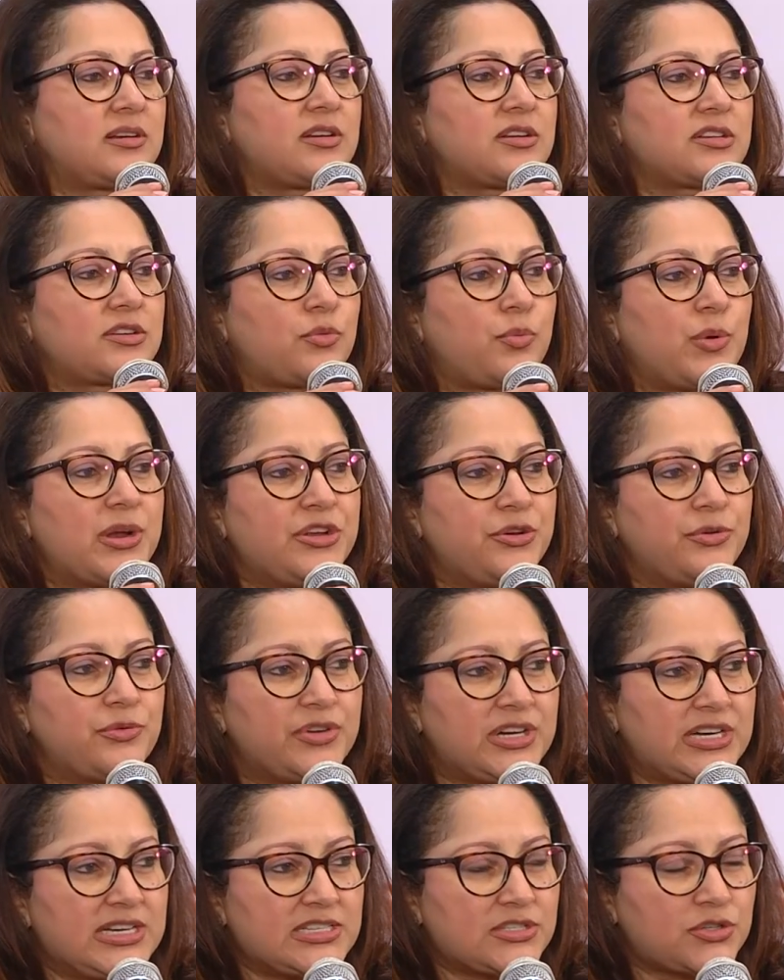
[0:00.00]
when you
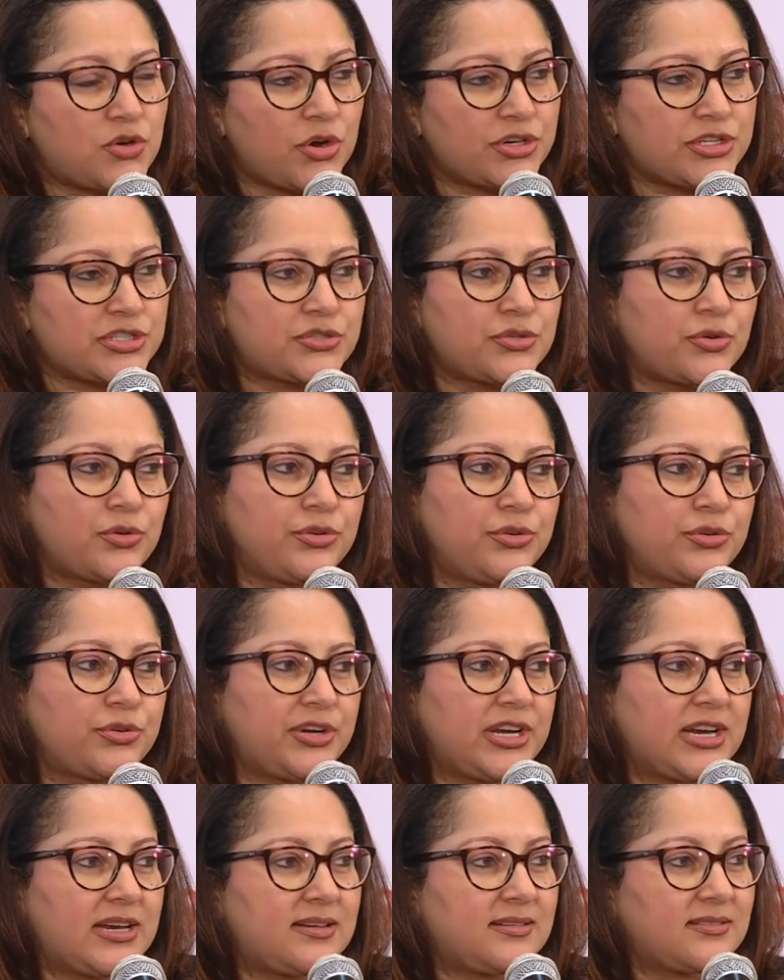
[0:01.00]
release cortisol, you create